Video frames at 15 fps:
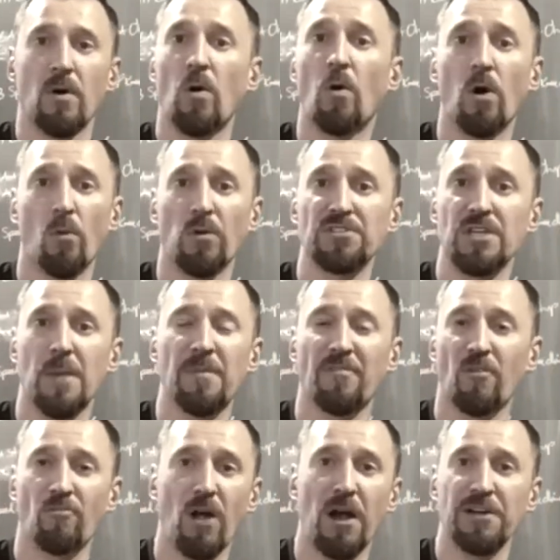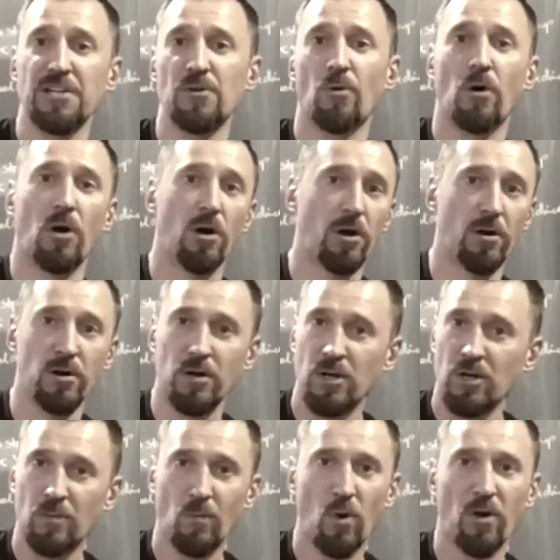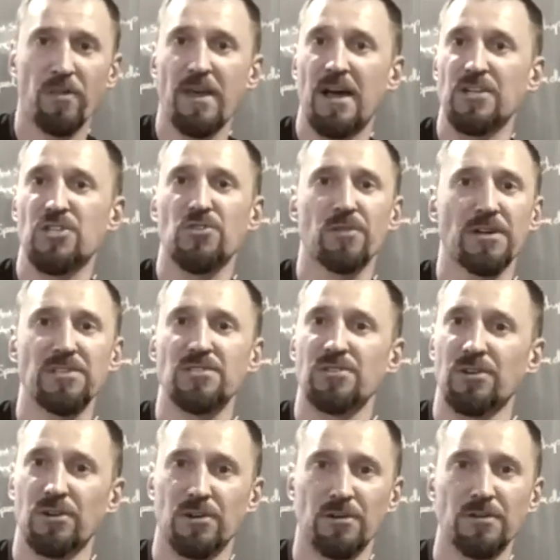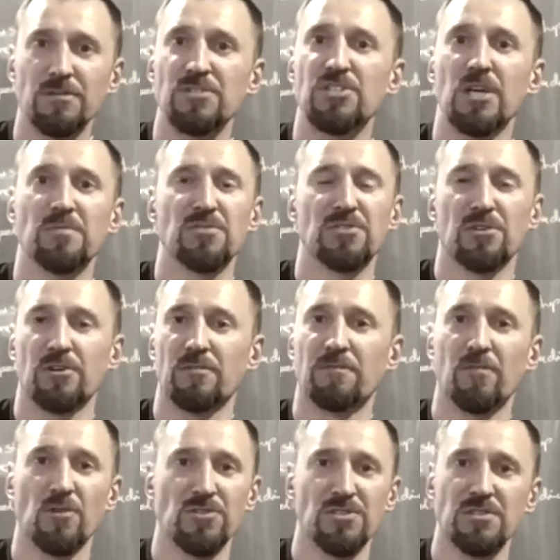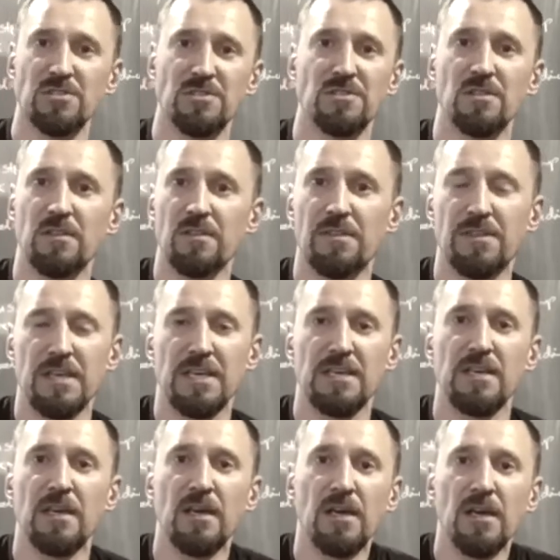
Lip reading: or what type of a rider you are, more that trickster, gypster versus the